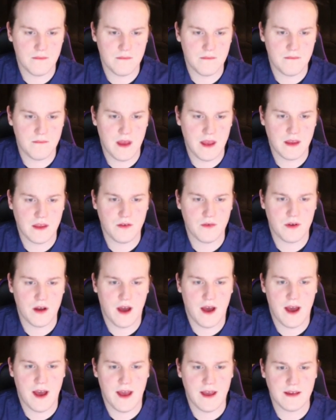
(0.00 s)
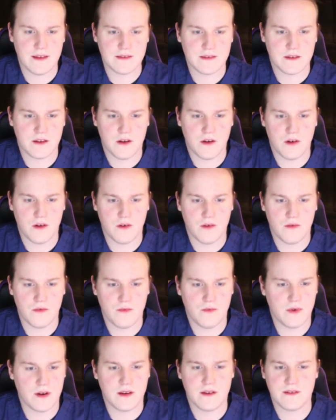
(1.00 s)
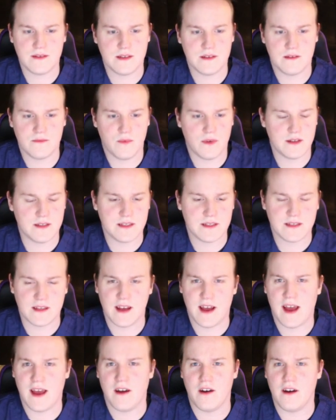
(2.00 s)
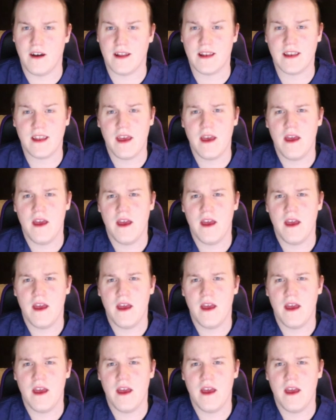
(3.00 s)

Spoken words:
make you guys go, what is this guy on?